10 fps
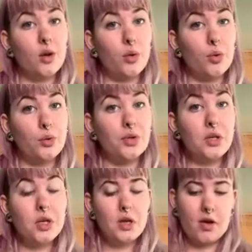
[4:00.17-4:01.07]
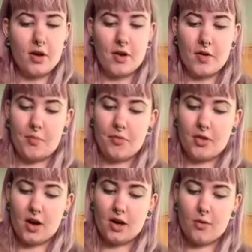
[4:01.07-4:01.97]
cold,
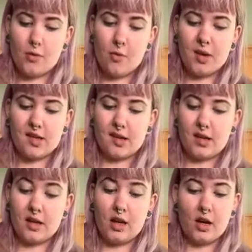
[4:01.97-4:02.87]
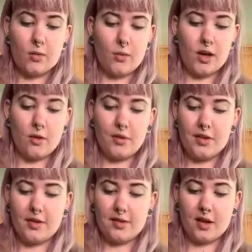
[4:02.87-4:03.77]
the honey won't mix in well when
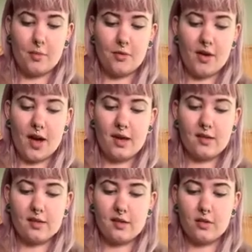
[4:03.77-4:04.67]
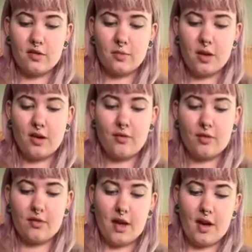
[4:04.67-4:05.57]
there is a cup of ice, so just be
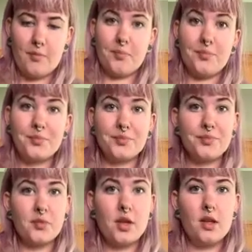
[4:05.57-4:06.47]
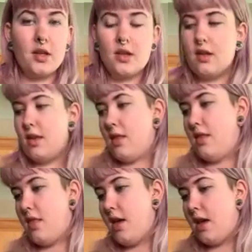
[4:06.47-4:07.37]
careful of that.
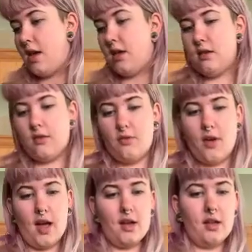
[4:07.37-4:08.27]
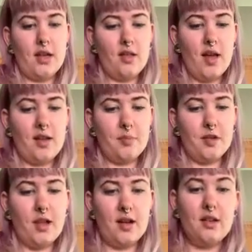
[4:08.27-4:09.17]
And then finally, last but
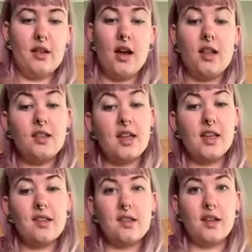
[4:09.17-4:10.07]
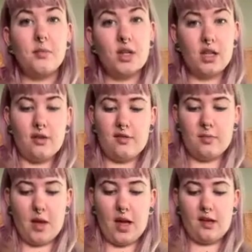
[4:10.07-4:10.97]
not least, I'm going to use
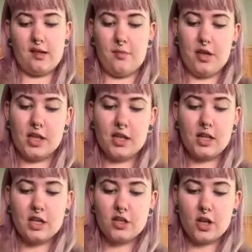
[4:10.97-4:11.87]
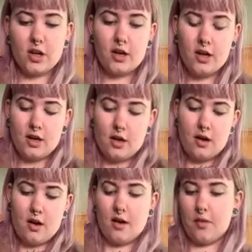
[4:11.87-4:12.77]
my CBD tincture.
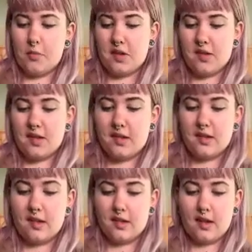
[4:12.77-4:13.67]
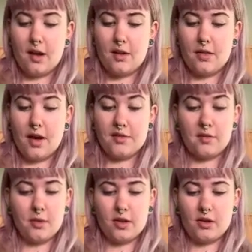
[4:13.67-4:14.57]
Since this is 1,000
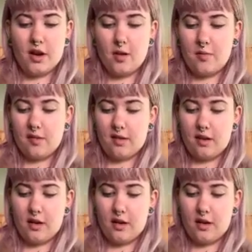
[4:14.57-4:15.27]
milligrams,